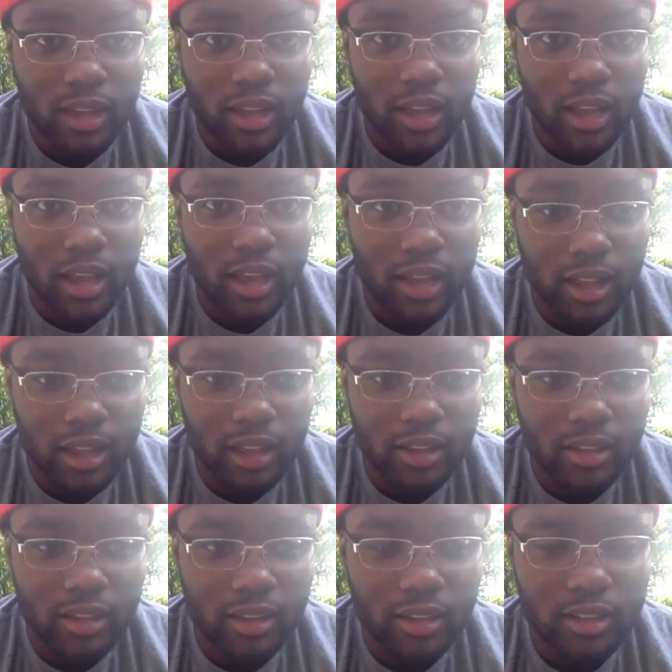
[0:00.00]

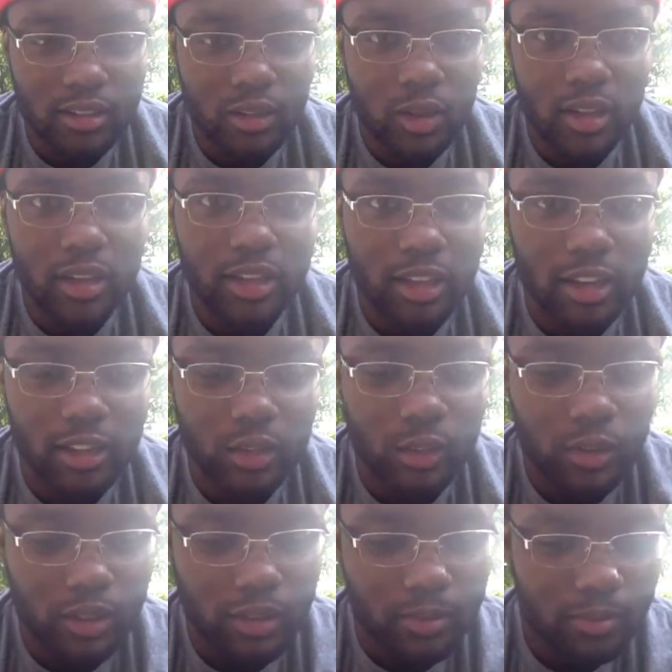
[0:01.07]
And let's go ahead and get
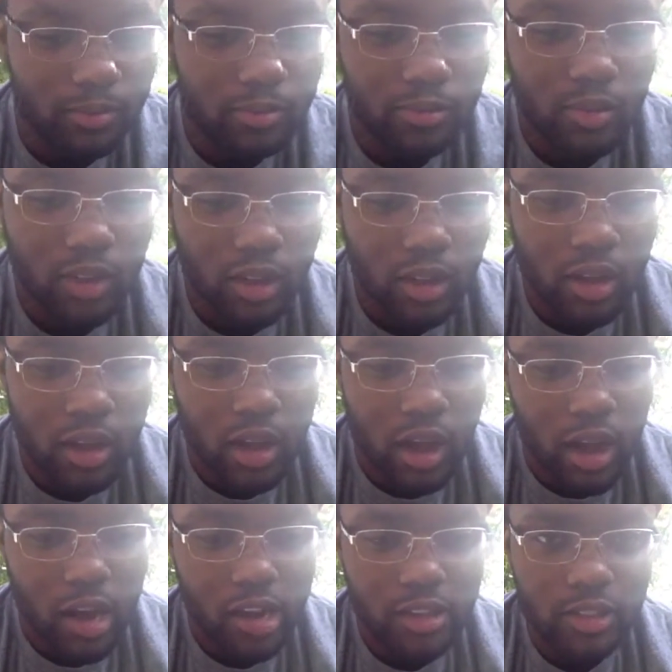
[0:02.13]
into it.
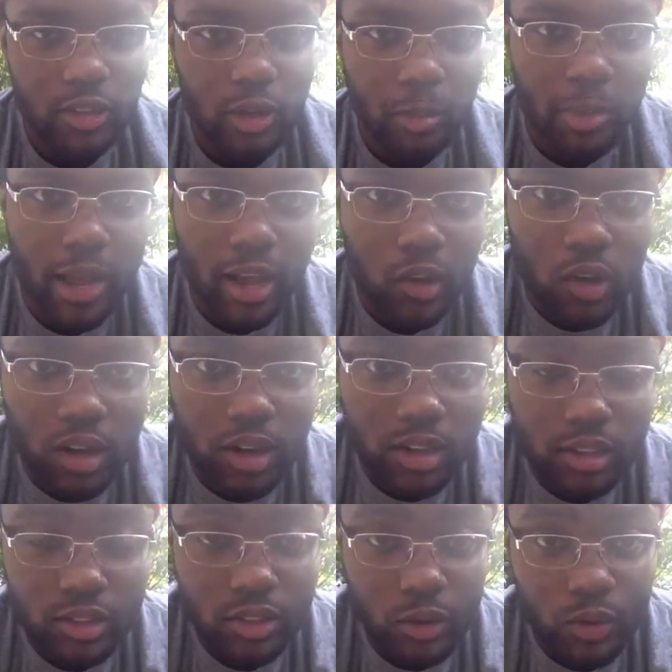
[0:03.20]
Alright, so the background of
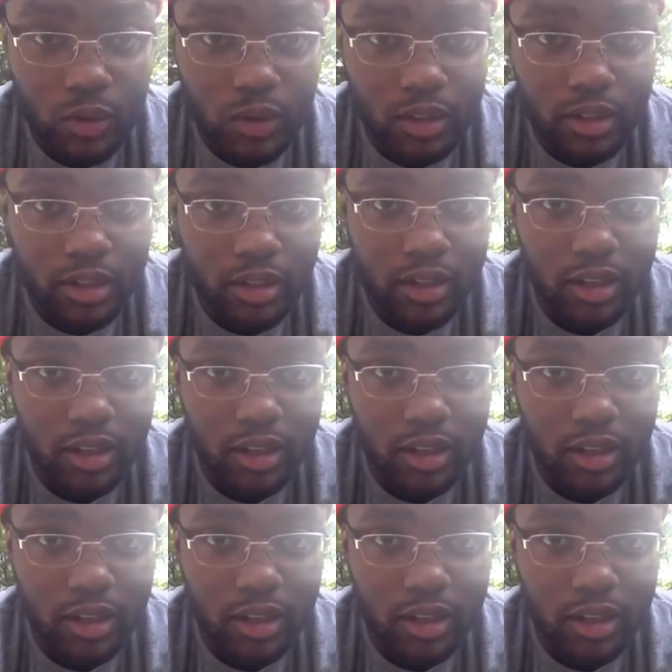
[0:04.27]
this story.